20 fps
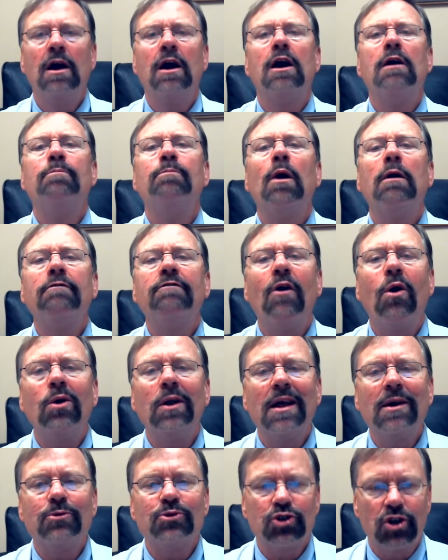Above
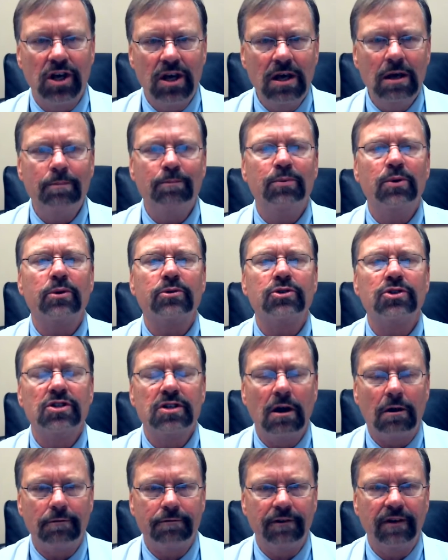all else, keep
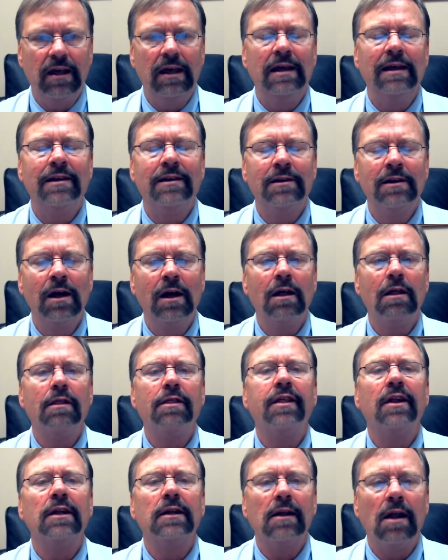yourself in
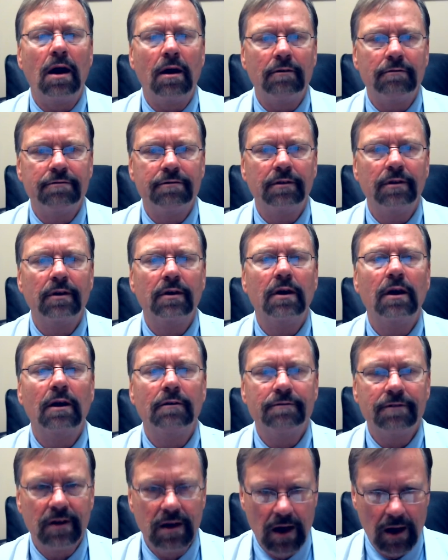the love
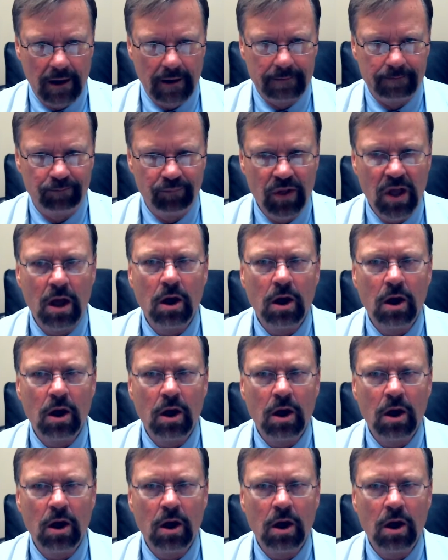of God.